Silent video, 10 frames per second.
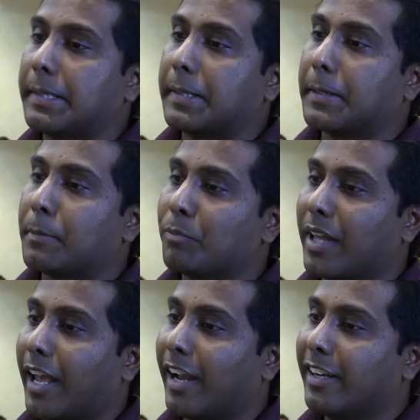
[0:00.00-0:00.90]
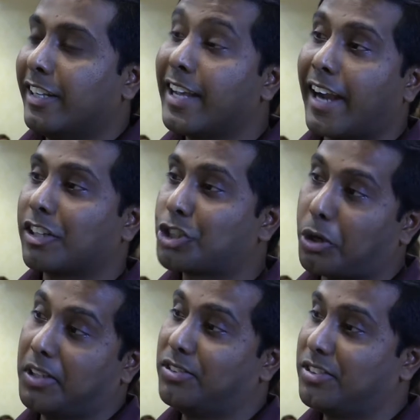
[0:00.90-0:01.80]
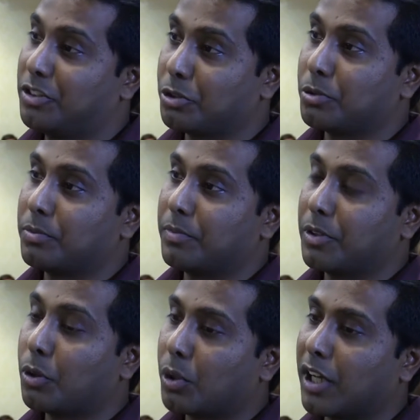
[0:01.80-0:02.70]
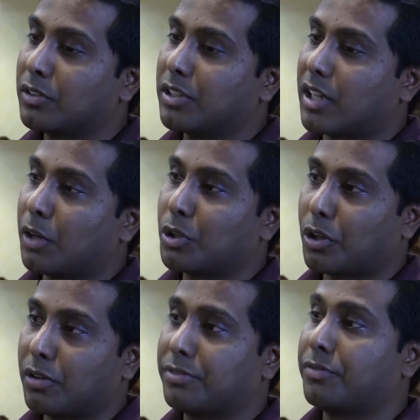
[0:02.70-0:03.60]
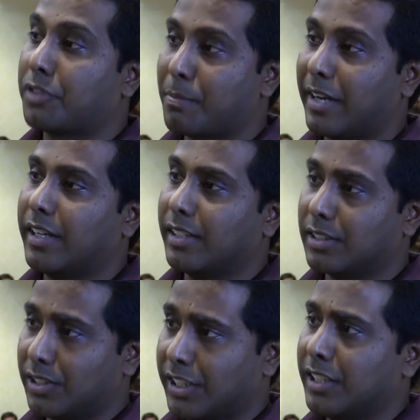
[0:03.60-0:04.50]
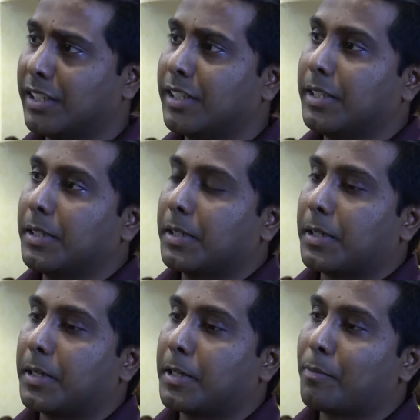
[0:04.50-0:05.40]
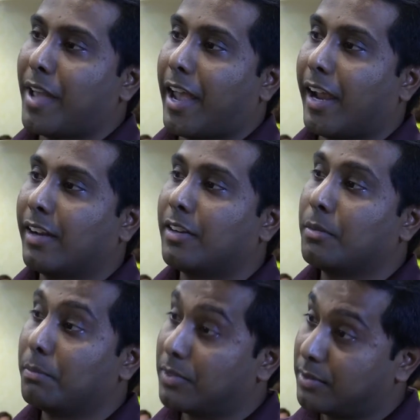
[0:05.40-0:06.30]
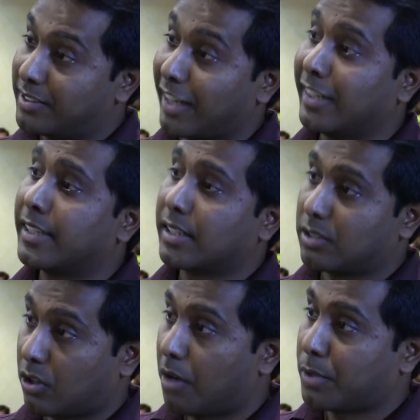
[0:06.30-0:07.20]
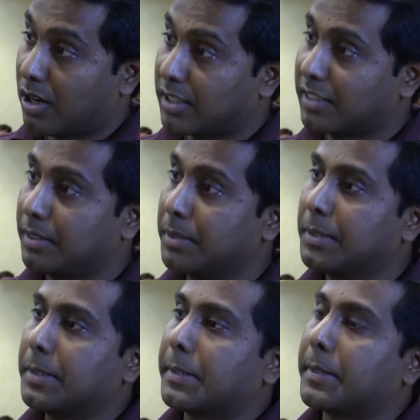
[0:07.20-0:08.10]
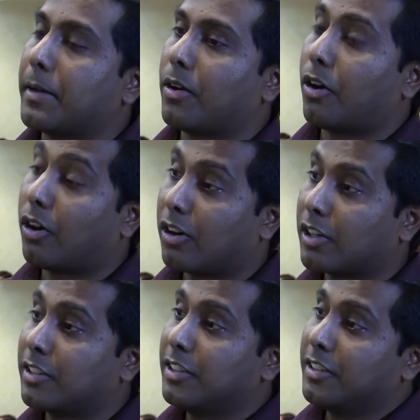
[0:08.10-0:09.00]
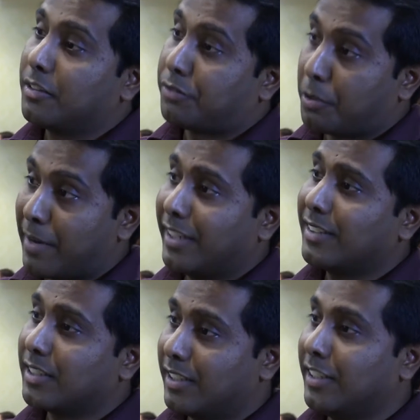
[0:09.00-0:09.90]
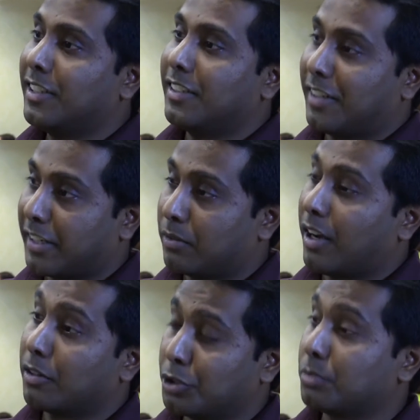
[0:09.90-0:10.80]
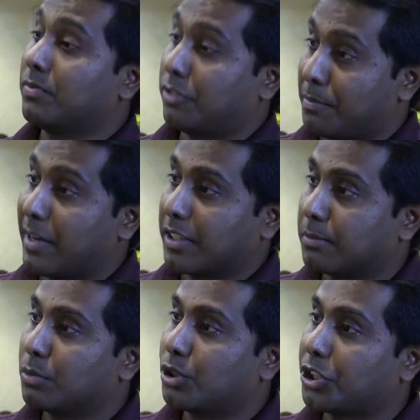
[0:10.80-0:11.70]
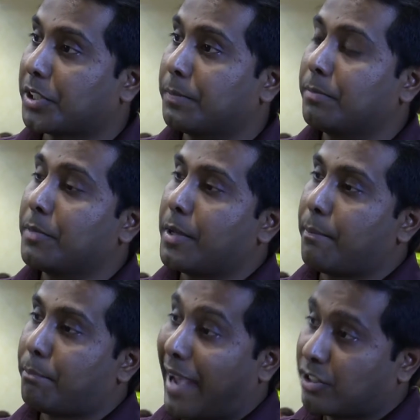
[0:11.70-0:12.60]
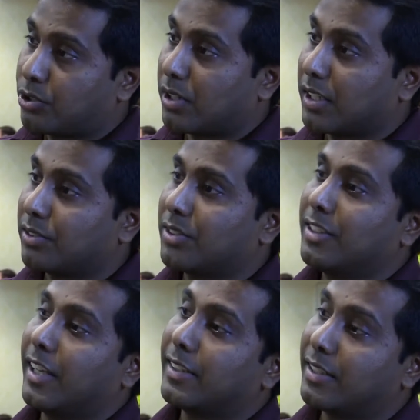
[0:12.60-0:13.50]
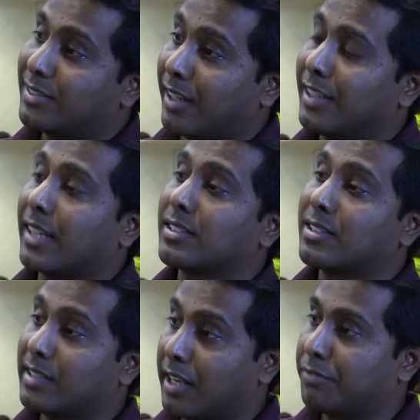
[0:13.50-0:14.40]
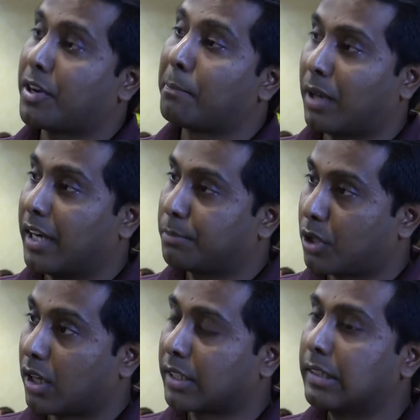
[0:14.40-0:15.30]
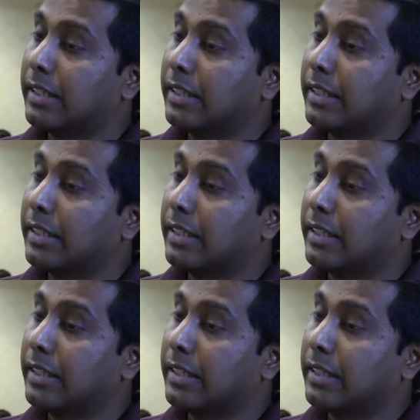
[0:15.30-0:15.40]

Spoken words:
And he had a choice to go down the route of fermenting the tea and selling it as a raw product, or fermenting the tea like how you ferment kombucha, pasteurize, and then sell it as a safe, compliant product.